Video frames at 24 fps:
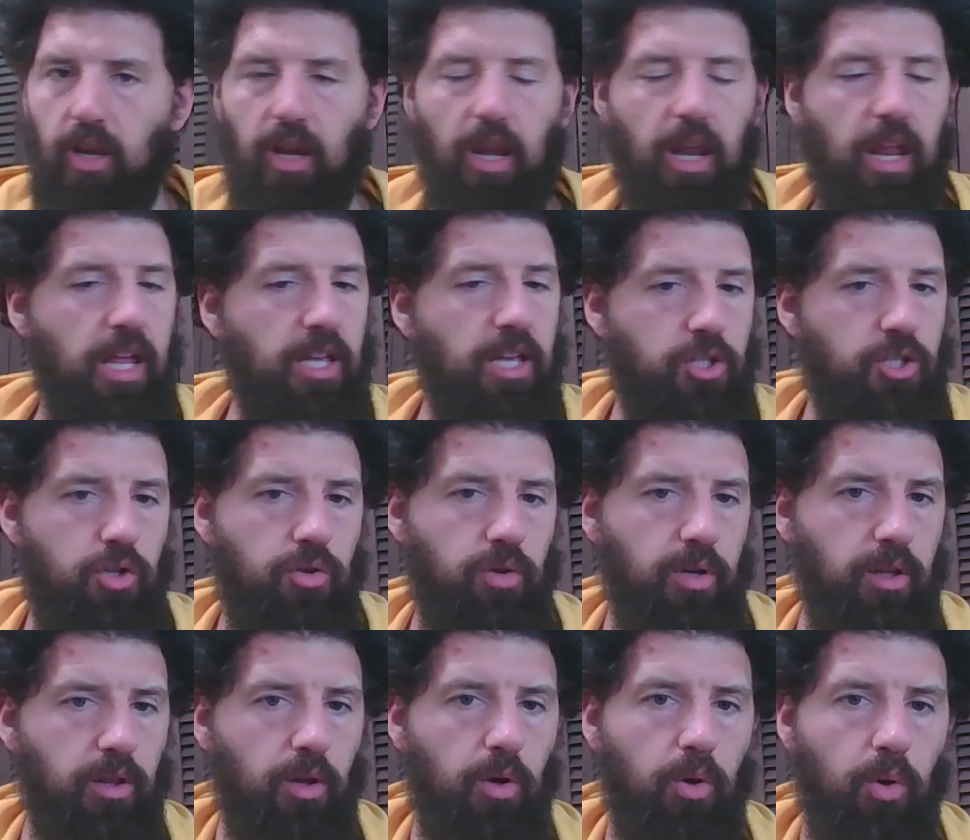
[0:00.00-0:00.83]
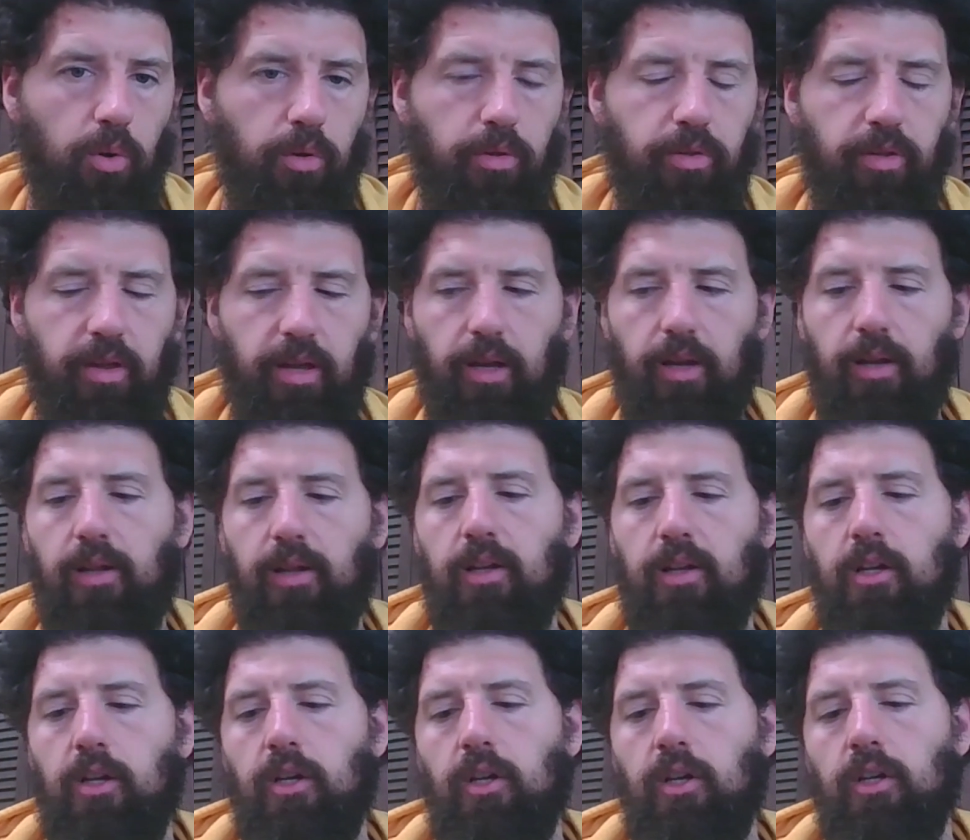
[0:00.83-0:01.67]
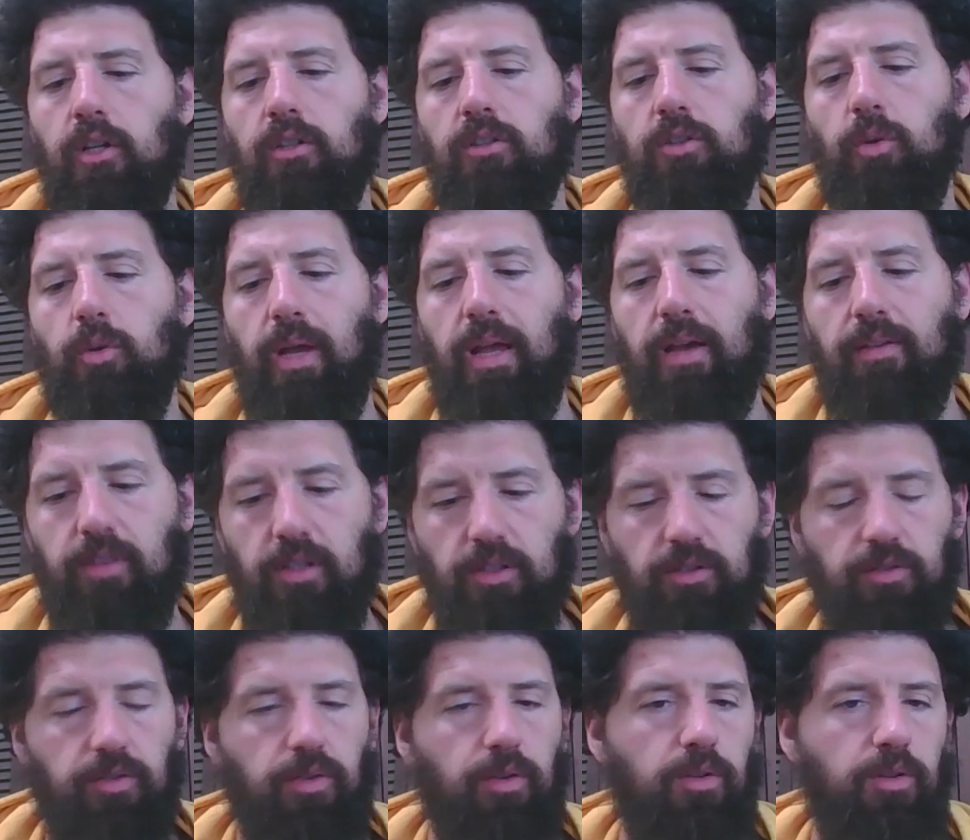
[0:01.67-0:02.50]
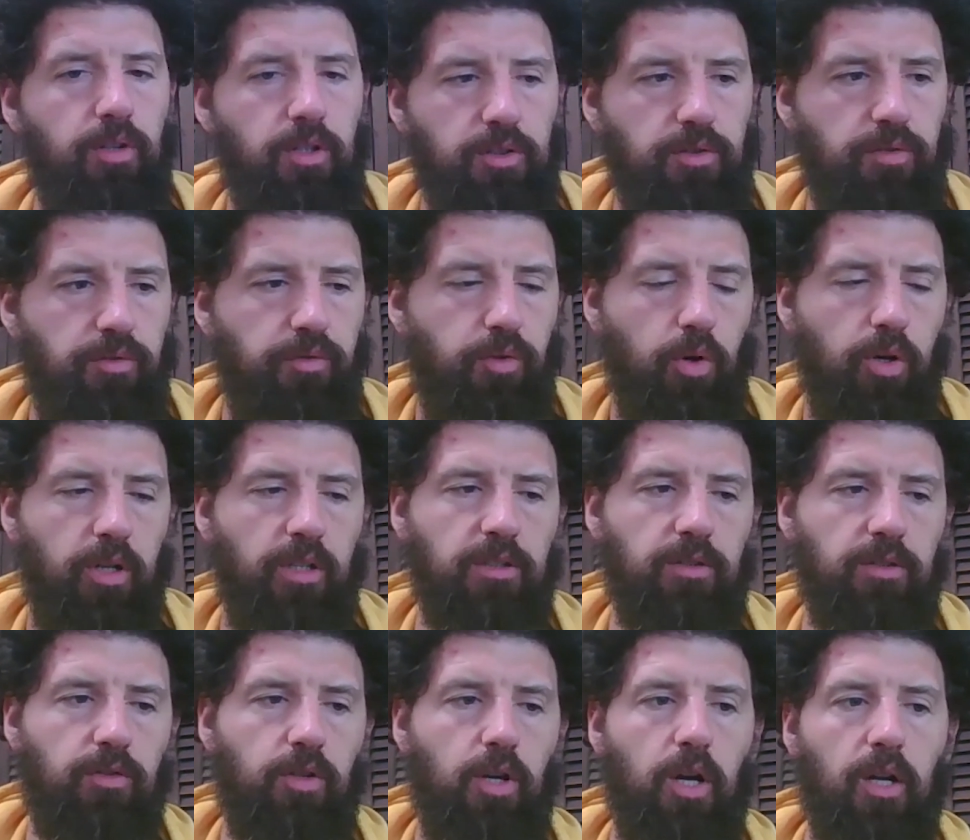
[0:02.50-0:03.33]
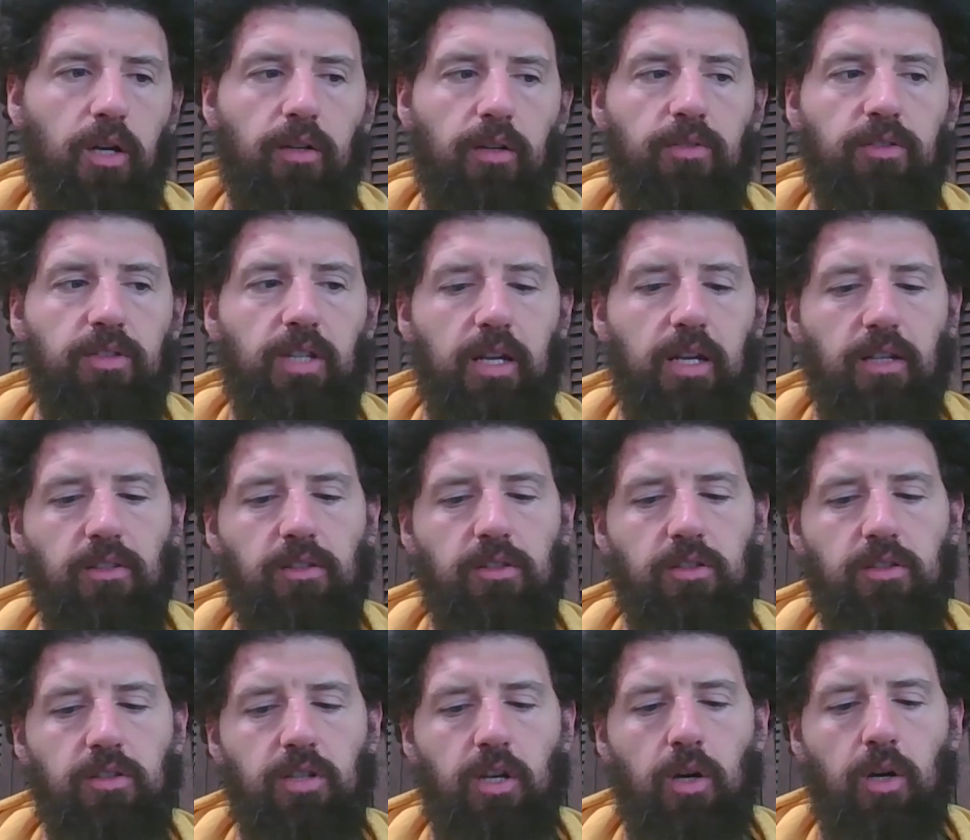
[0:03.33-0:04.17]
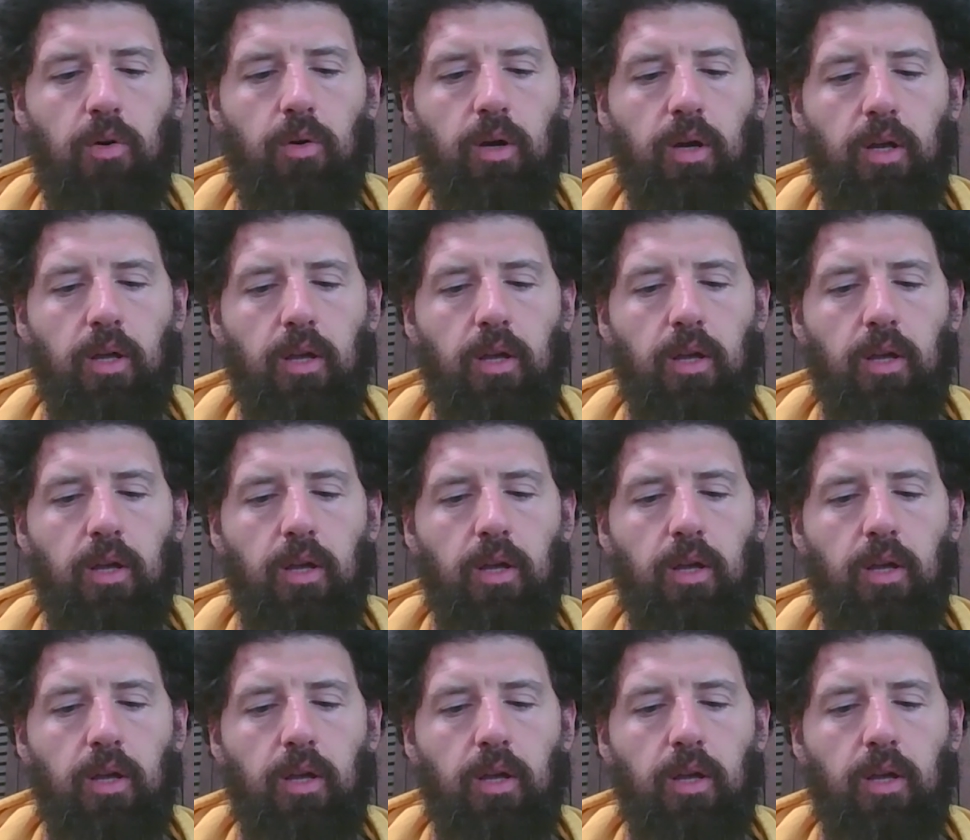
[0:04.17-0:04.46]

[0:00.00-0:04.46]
History, the whole thing. So we have this 4 E's of cognitive science. So